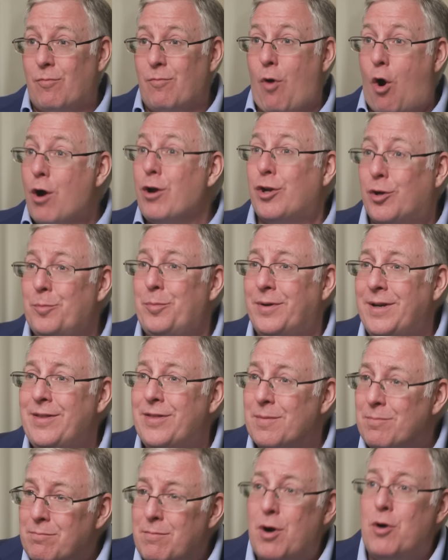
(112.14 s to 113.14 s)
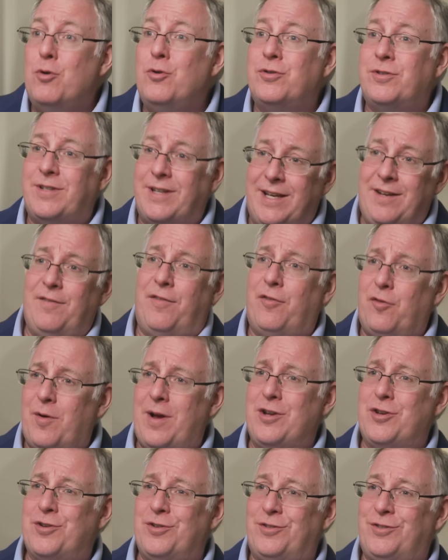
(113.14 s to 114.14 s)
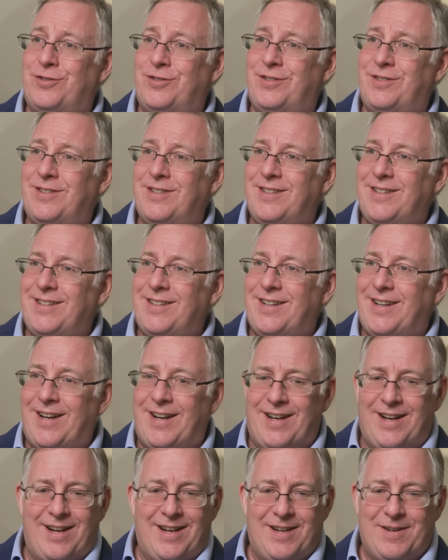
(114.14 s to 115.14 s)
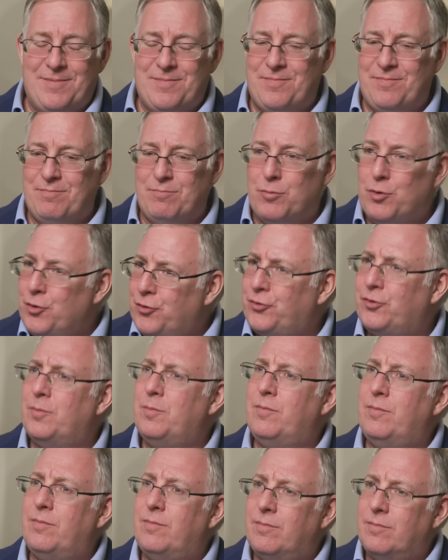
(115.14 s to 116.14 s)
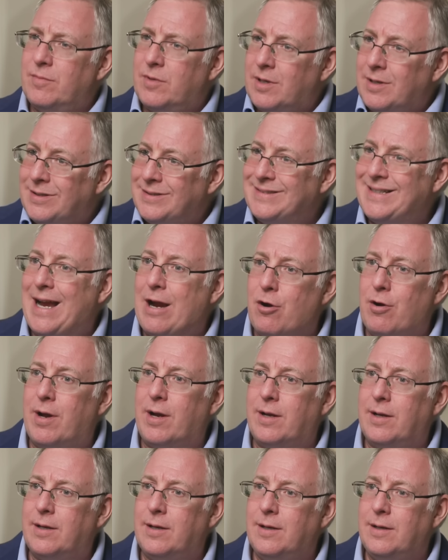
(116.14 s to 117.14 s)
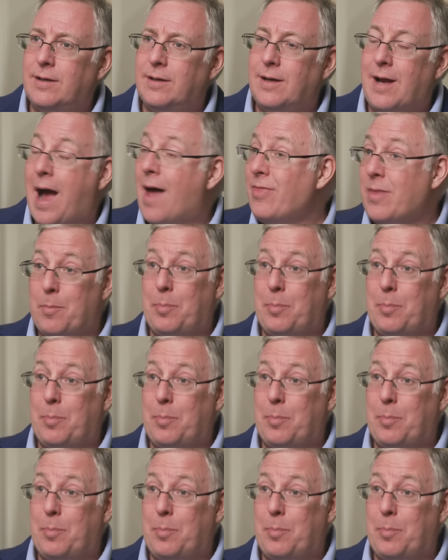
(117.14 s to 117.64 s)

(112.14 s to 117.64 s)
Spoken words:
arguably the most influential Muslim cleric on the